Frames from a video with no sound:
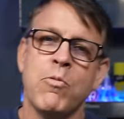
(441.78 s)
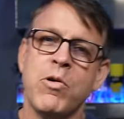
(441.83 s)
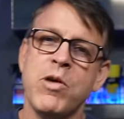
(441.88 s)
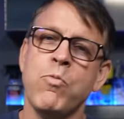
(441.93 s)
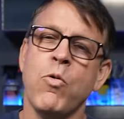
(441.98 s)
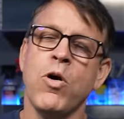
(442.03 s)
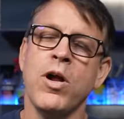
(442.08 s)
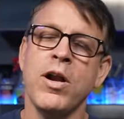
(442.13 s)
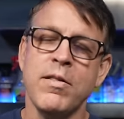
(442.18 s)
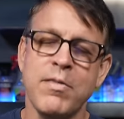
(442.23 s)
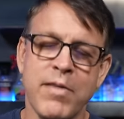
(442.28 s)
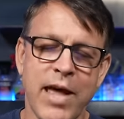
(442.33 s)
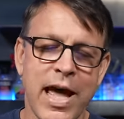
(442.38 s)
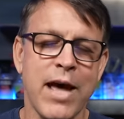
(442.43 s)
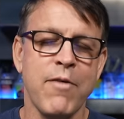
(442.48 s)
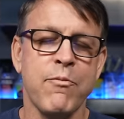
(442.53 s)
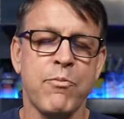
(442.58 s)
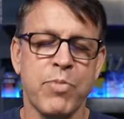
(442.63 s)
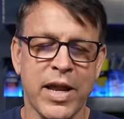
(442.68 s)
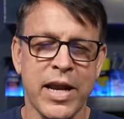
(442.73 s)
We want it to
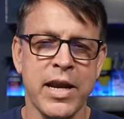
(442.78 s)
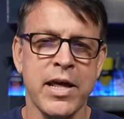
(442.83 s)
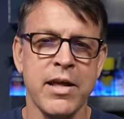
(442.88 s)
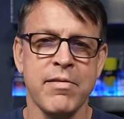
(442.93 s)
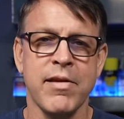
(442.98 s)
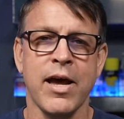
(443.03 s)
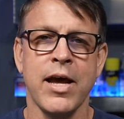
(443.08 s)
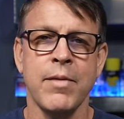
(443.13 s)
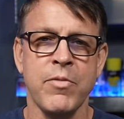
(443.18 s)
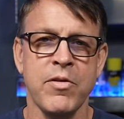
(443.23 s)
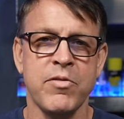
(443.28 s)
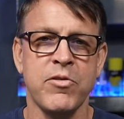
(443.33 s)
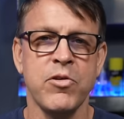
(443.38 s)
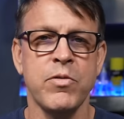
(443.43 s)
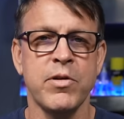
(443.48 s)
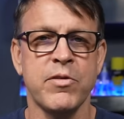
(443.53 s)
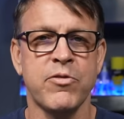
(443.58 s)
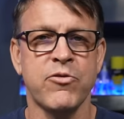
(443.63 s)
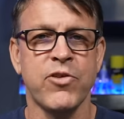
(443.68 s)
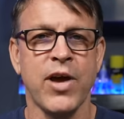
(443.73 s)
have plenty of time to
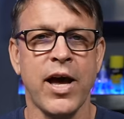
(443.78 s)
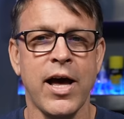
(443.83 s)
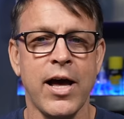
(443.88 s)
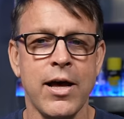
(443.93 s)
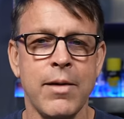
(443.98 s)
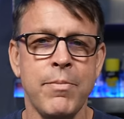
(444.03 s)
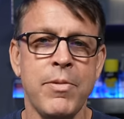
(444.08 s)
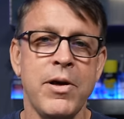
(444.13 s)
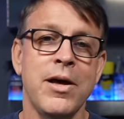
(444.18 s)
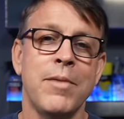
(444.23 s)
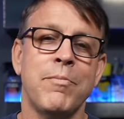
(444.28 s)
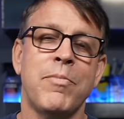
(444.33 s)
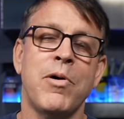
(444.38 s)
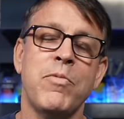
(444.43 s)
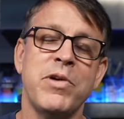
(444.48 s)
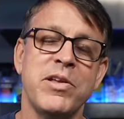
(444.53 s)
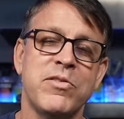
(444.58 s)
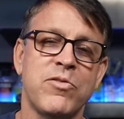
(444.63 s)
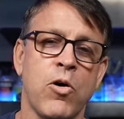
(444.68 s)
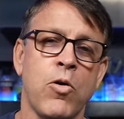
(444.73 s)
do its job, but
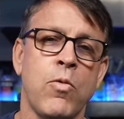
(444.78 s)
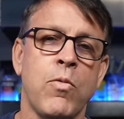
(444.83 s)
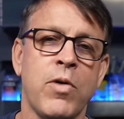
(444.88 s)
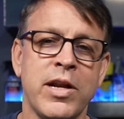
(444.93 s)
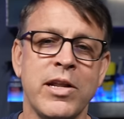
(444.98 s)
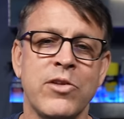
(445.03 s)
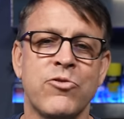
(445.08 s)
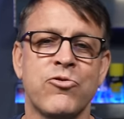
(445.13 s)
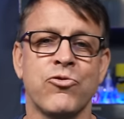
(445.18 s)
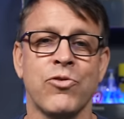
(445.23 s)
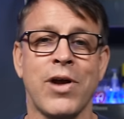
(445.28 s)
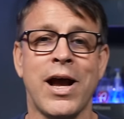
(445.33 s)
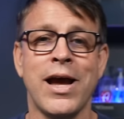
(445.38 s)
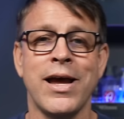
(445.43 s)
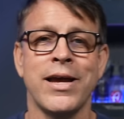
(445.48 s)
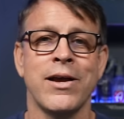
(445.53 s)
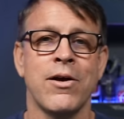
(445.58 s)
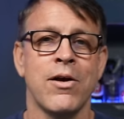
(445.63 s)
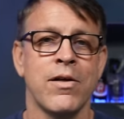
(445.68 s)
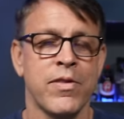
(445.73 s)
we don't want it
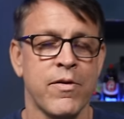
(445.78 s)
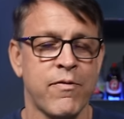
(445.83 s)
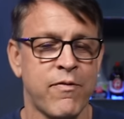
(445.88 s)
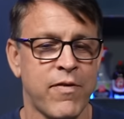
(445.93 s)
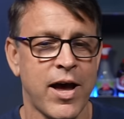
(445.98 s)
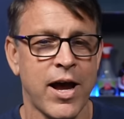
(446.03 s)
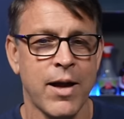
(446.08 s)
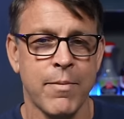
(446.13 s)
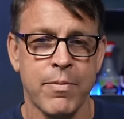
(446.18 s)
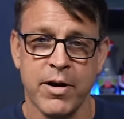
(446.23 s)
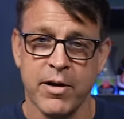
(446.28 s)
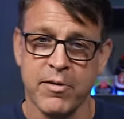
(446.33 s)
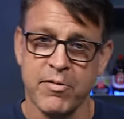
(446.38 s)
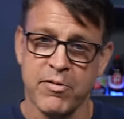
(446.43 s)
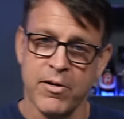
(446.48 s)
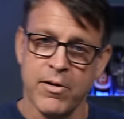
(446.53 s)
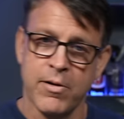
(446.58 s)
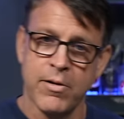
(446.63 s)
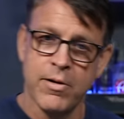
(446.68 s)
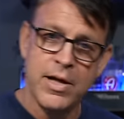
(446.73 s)
drying on the fabric.
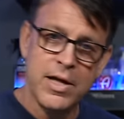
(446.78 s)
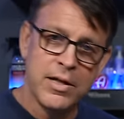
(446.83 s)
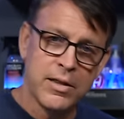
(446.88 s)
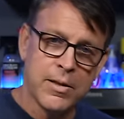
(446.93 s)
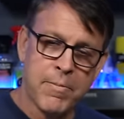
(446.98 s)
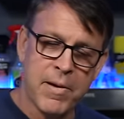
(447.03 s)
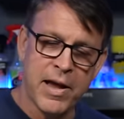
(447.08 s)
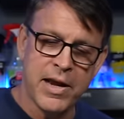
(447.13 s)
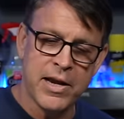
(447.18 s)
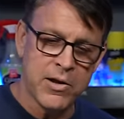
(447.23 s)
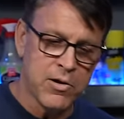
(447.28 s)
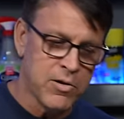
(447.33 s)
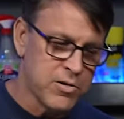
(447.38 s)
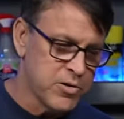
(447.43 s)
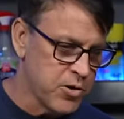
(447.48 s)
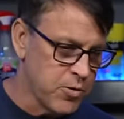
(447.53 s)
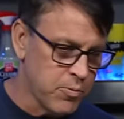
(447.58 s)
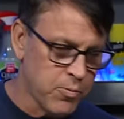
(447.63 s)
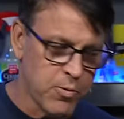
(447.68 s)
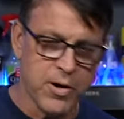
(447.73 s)
So depending on
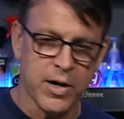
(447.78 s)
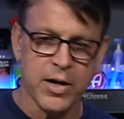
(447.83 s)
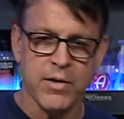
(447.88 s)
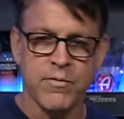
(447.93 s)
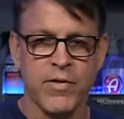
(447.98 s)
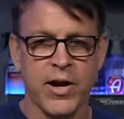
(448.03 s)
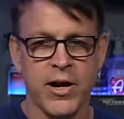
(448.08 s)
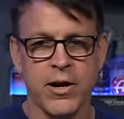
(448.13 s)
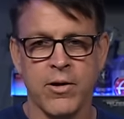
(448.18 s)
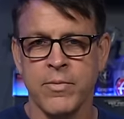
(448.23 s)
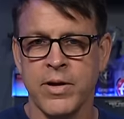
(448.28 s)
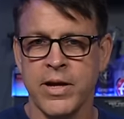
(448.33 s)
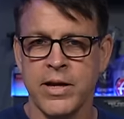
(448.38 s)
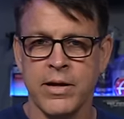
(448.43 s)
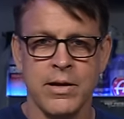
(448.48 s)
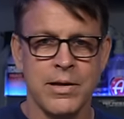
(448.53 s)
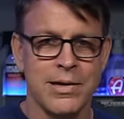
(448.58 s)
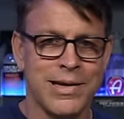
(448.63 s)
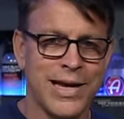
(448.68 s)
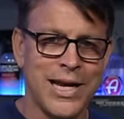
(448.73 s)
your work environment,
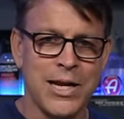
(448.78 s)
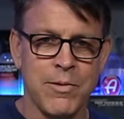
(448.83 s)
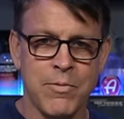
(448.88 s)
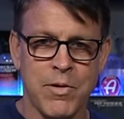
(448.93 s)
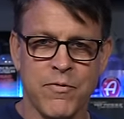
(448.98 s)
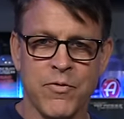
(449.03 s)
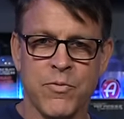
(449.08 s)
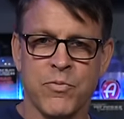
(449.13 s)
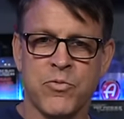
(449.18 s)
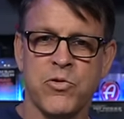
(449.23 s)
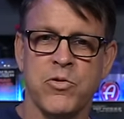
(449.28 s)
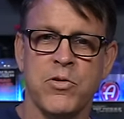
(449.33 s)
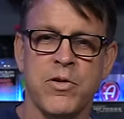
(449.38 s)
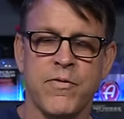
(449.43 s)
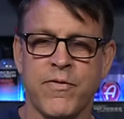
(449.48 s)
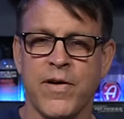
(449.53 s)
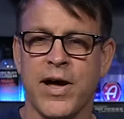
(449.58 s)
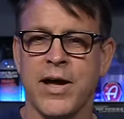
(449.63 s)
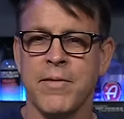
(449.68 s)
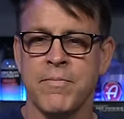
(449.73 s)
anywhere from two to
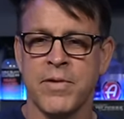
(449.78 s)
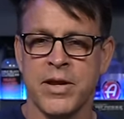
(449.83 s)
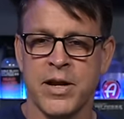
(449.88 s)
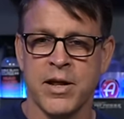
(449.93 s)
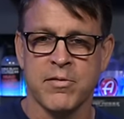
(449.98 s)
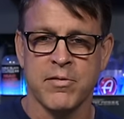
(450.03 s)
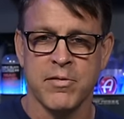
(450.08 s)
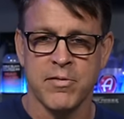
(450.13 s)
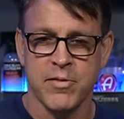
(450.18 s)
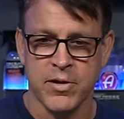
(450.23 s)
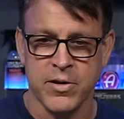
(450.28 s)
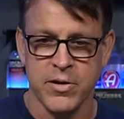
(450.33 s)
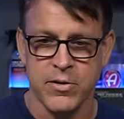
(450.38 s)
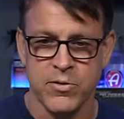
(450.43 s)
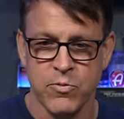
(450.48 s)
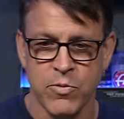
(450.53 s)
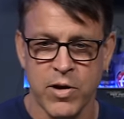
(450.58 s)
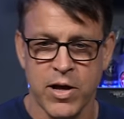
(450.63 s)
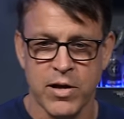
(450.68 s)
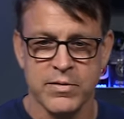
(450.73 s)
five minutes is a good
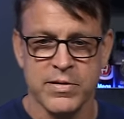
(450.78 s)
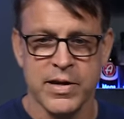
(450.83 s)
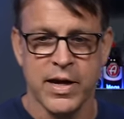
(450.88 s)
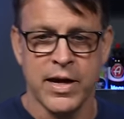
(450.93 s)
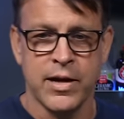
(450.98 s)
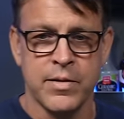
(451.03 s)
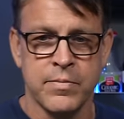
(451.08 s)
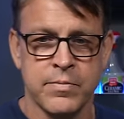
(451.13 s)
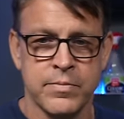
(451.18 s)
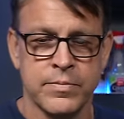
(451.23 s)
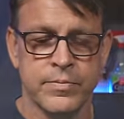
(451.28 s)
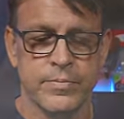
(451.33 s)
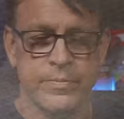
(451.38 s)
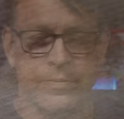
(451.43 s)
dwell time.